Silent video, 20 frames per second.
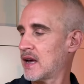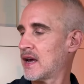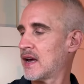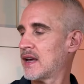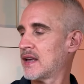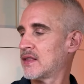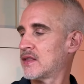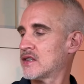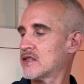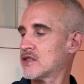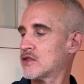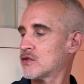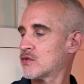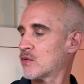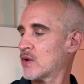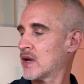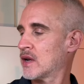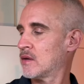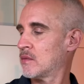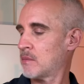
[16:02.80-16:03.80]
and this is
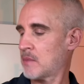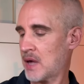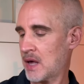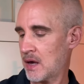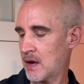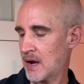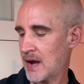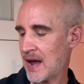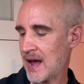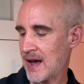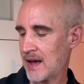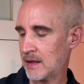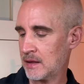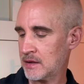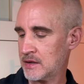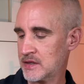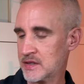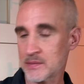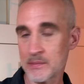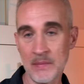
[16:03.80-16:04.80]
written by
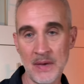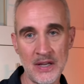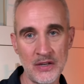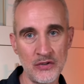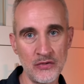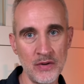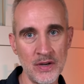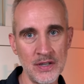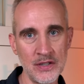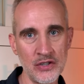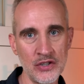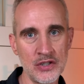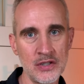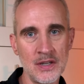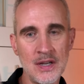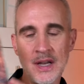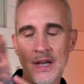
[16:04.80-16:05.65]
Alice Medrich,